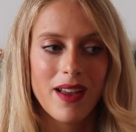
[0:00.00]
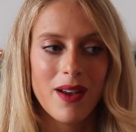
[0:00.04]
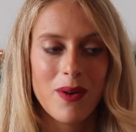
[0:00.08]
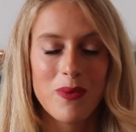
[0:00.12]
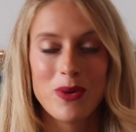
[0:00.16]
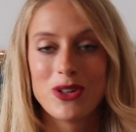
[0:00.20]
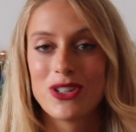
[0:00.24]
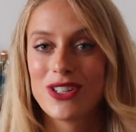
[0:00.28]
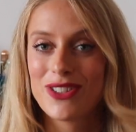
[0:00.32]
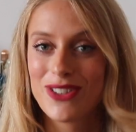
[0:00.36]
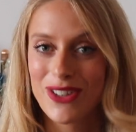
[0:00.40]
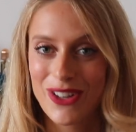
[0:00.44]

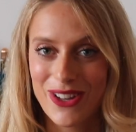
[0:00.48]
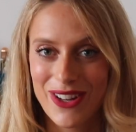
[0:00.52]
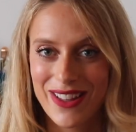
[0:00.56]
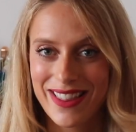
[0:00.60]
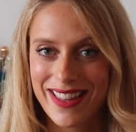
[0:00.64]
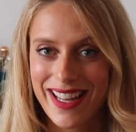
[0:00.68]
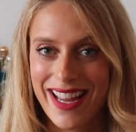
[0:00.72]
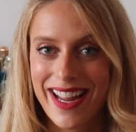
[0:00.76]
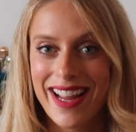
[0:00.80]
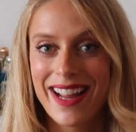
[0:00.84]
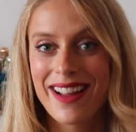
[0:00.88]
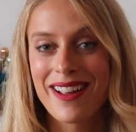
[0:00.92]
which is a
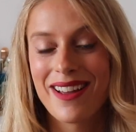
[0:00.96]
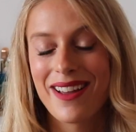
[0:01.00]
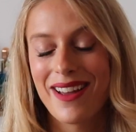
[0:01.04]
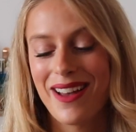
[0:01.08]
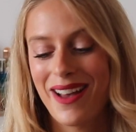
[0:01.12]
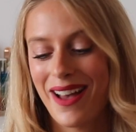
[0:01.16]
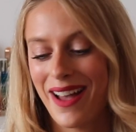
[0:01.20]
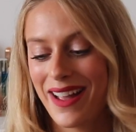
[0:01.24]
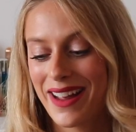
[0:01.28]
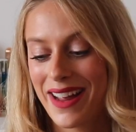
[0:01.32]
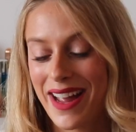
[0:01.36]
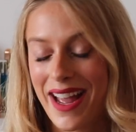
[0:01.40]
good thing,
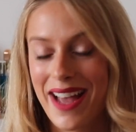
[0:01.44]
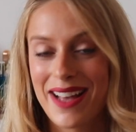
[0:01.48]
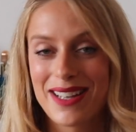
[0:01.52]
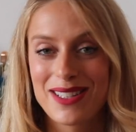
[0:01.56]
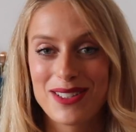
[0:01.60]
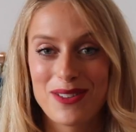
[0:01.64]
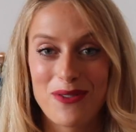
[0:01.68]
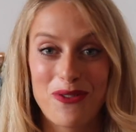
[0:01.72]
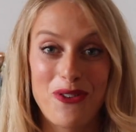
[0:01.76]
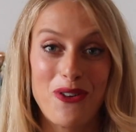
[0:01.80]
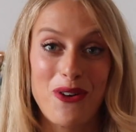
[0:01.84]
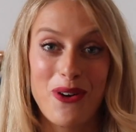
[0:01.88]
I
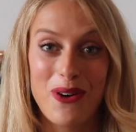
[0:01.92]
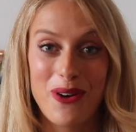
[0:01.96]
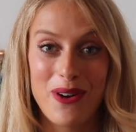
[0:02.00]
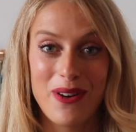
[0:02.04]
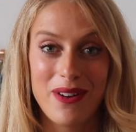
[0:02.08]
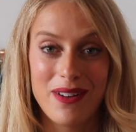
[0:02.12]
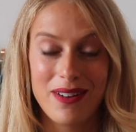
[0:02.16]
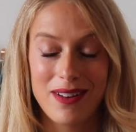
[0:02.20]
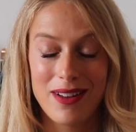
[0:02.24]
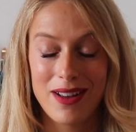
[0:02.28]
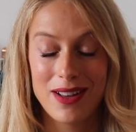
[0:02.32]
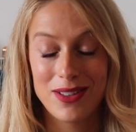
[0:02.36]
guess,
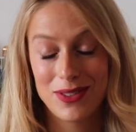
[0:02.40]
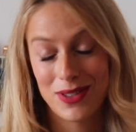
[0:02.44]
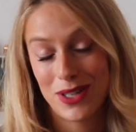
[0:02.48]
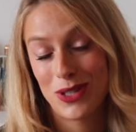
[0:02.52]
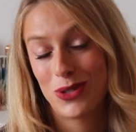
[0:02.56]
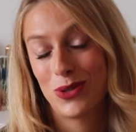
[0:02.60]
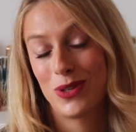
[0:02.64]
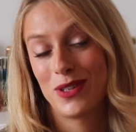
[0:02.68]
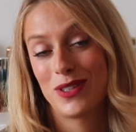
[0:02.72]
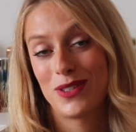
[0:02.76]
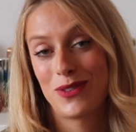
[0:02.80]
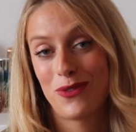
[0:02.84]
for a
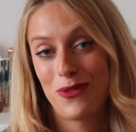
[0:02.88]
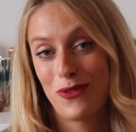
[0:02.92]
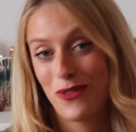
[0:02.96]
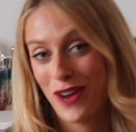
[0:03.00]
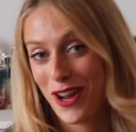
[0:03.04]
citrus